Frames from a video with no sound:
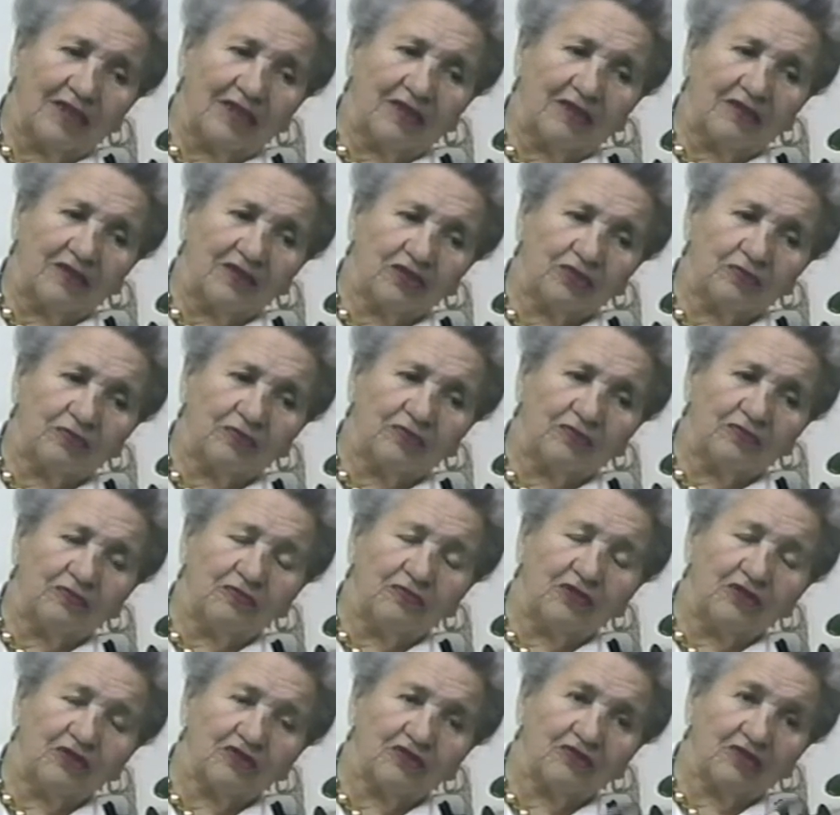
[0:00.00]
my
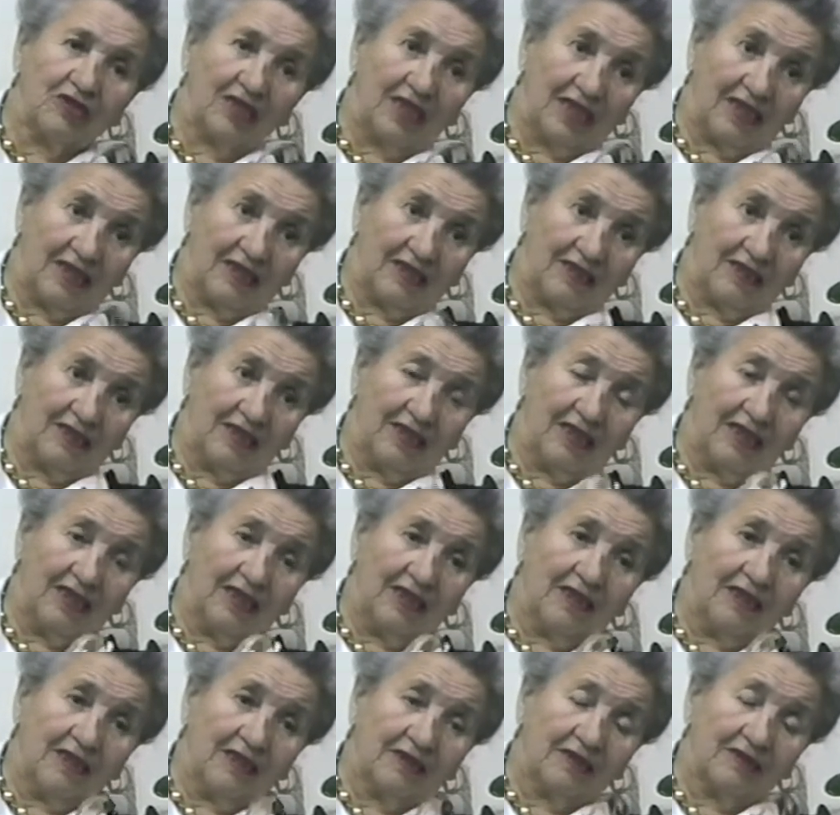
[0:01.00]
husband was
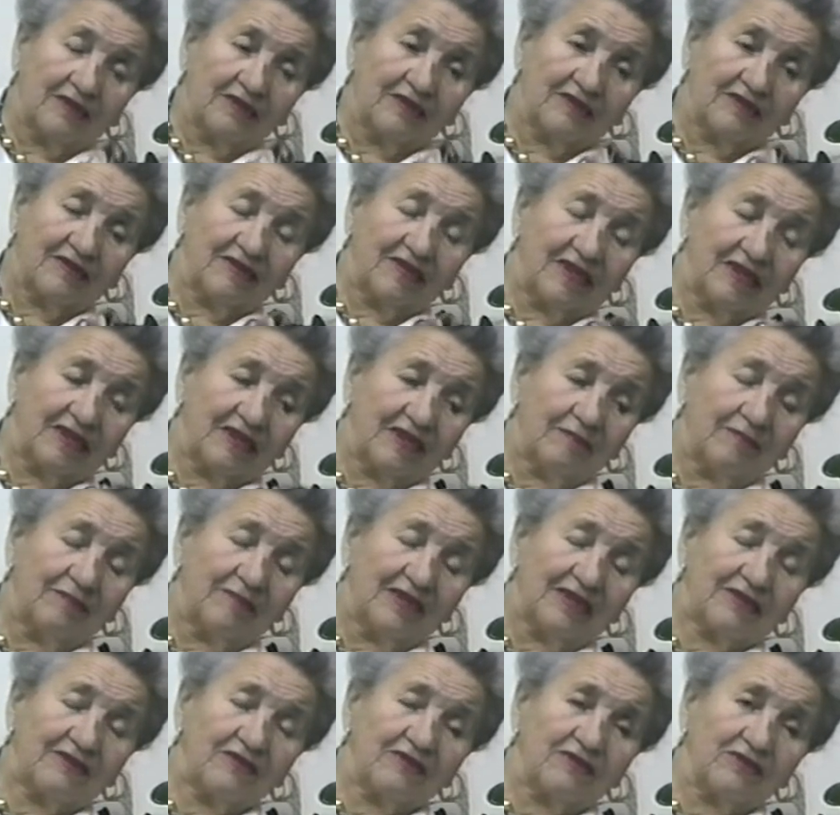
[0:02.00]

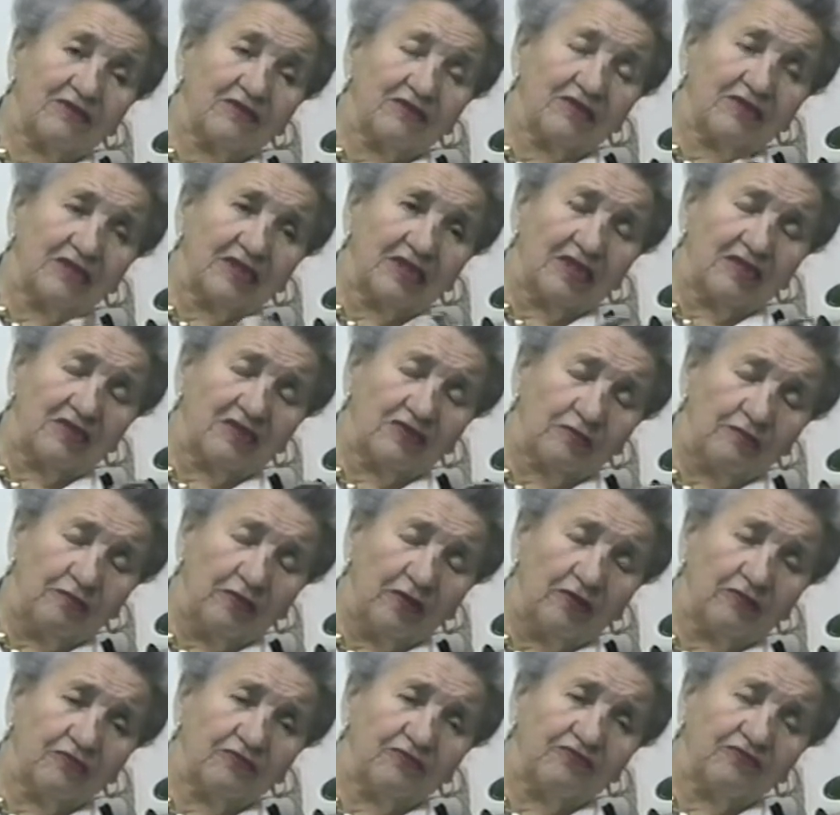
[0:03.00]
sending messages. He
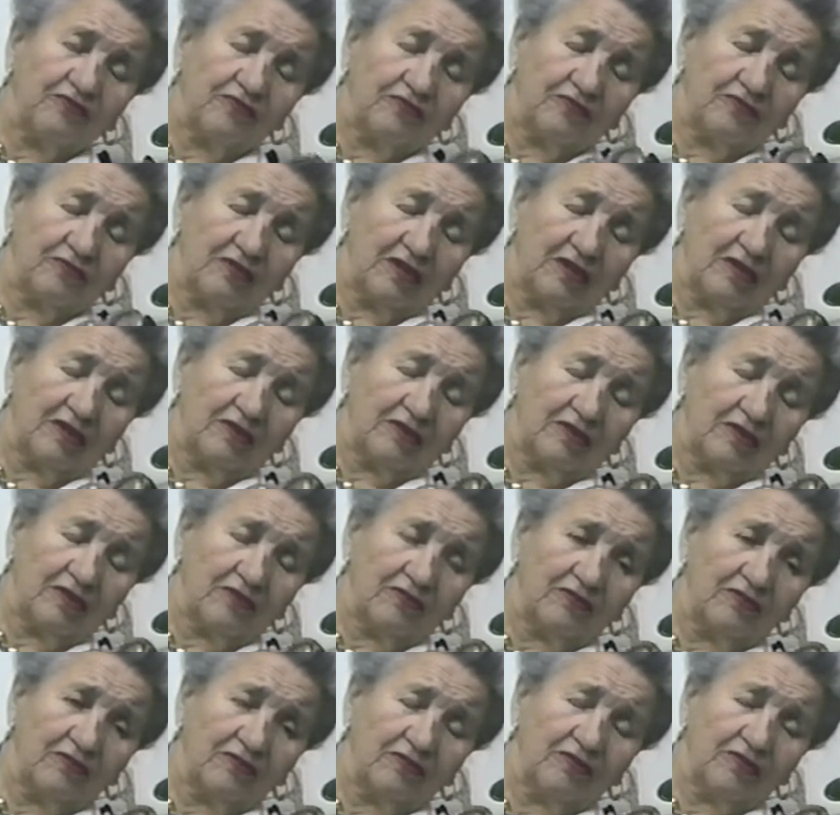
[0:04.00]
spoke for, uh,
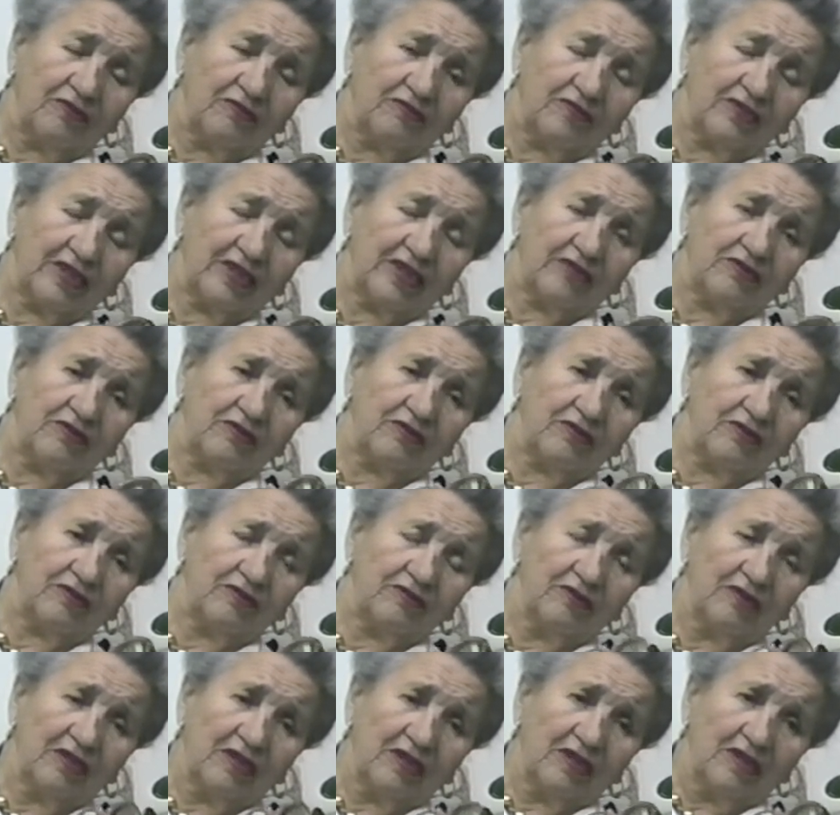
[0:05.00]
through the
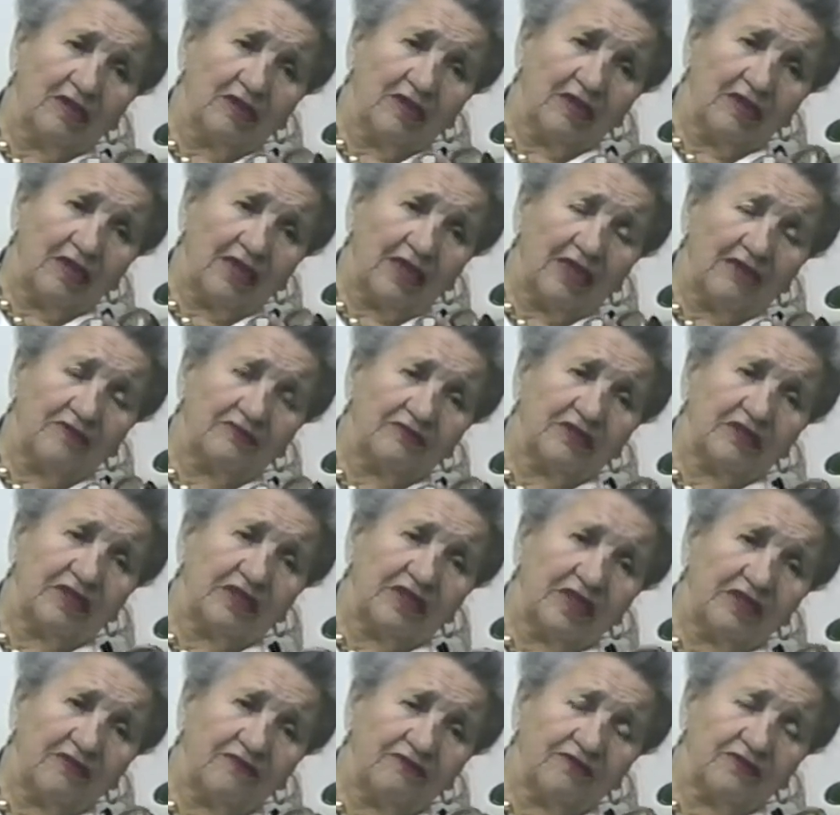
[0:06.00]
radio
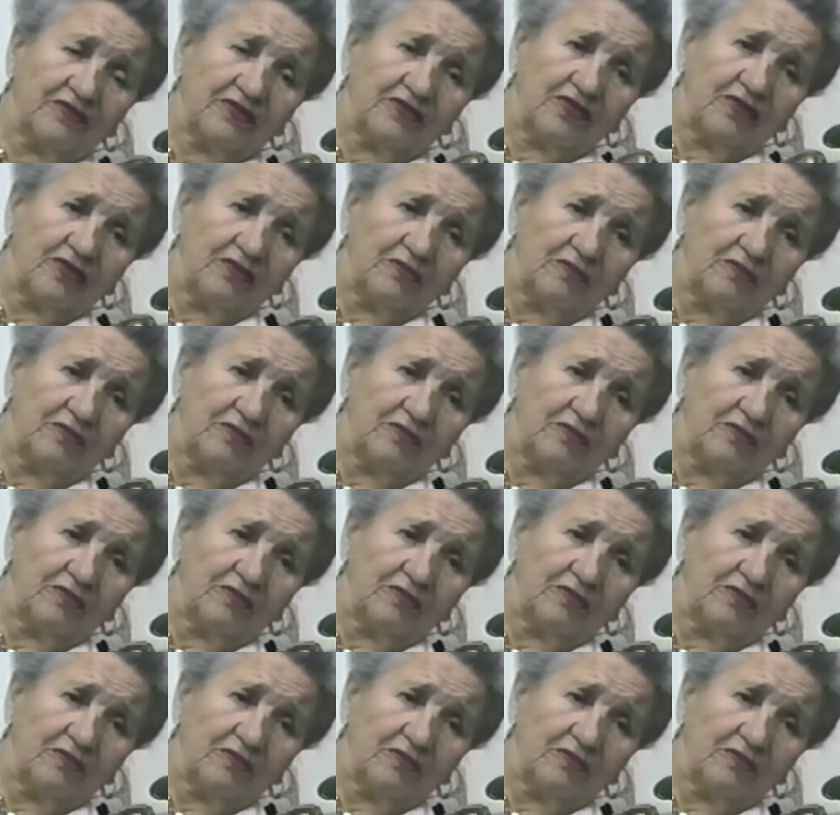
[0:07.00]
every day for